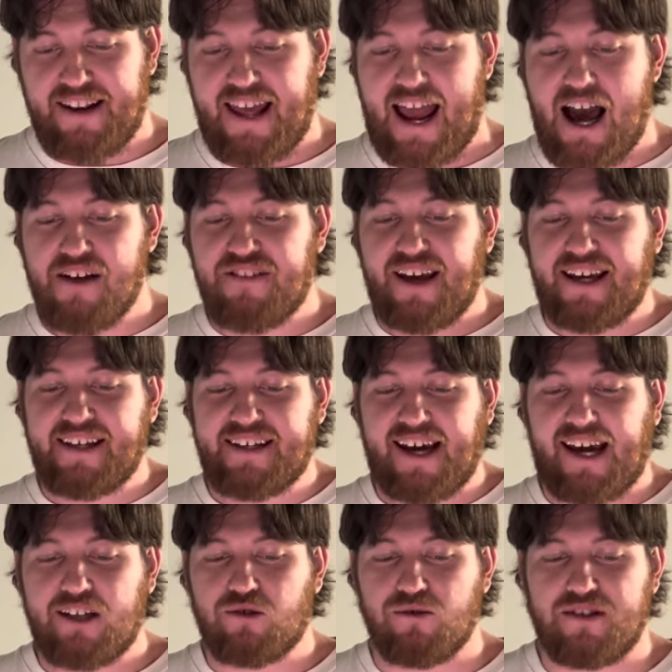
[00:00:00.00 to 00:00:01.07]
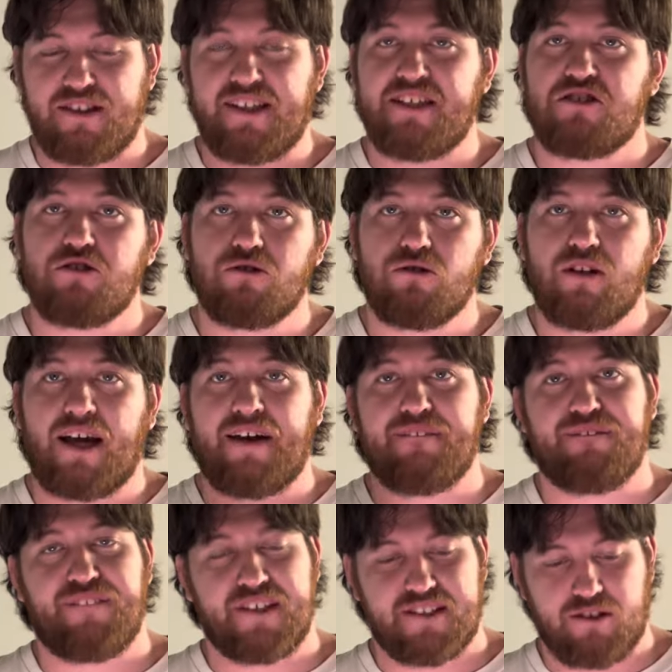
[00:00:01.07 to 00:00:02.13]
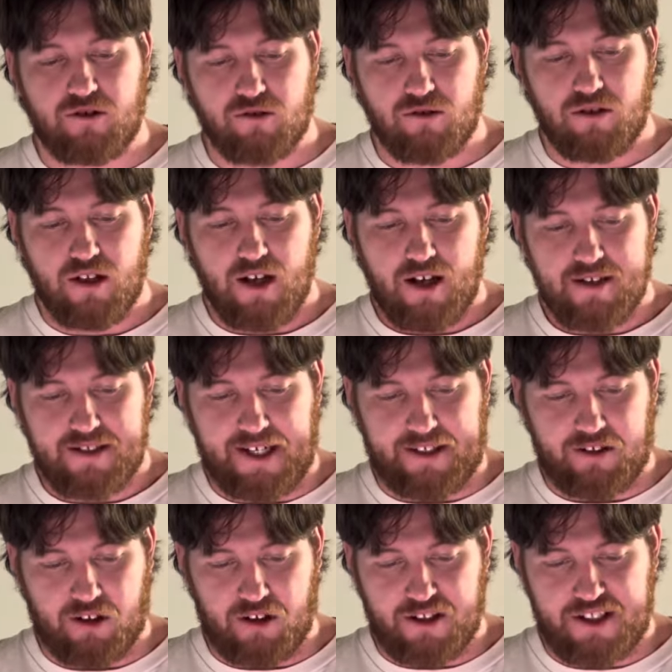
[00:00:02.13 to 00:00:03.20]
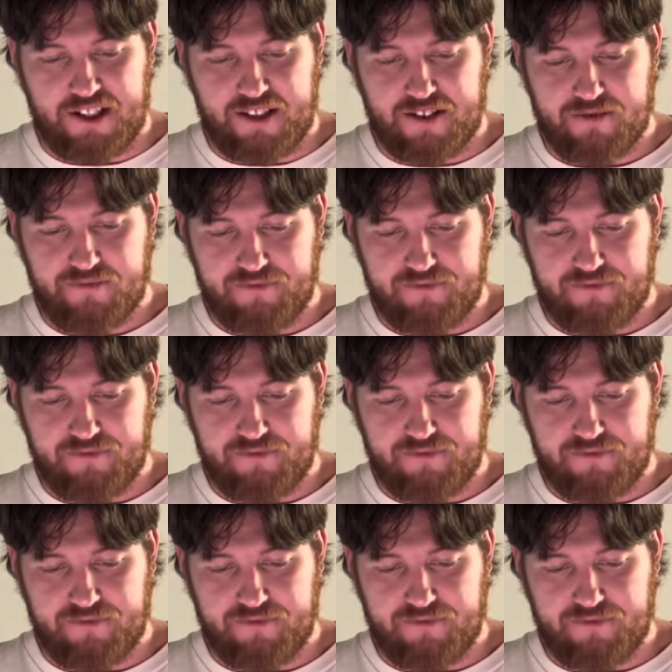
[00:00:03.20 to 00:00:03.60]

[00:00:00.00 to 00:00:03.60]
how they engage with digital and physical technologies.